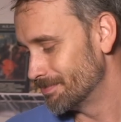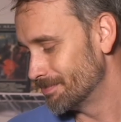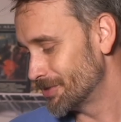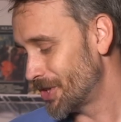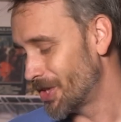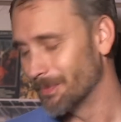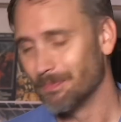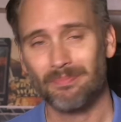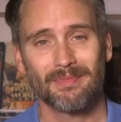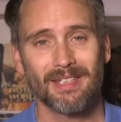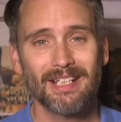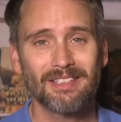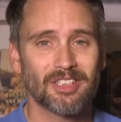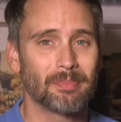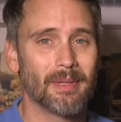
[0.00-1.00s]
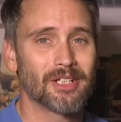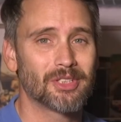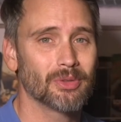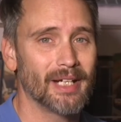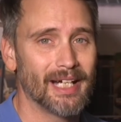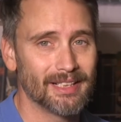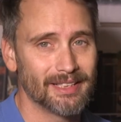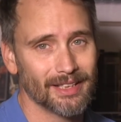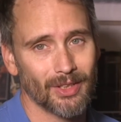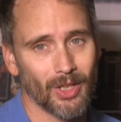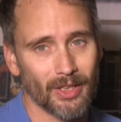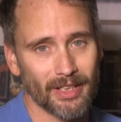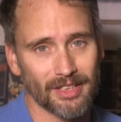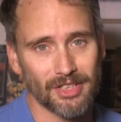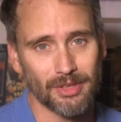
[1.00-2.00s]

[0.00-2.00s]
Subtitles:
Sure. In the special and in Guardians